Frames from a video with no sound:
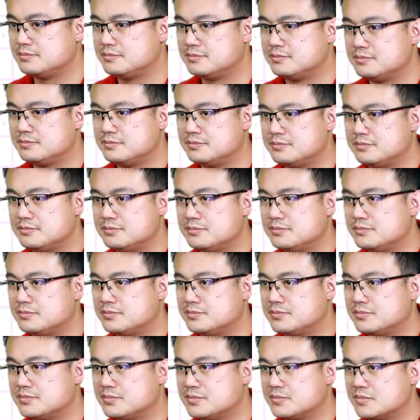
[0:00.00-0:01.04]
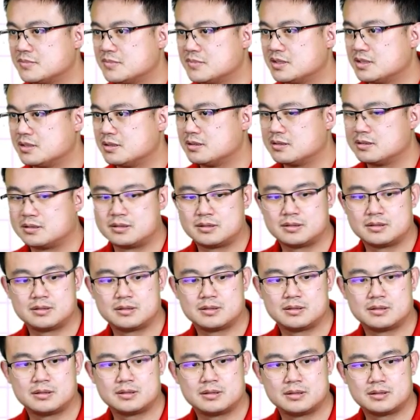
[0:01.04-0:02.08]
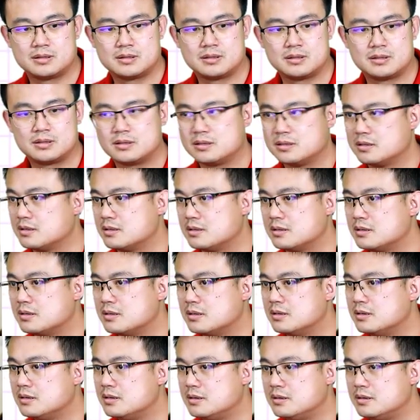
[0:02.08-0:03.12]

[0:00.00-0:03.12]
(silence)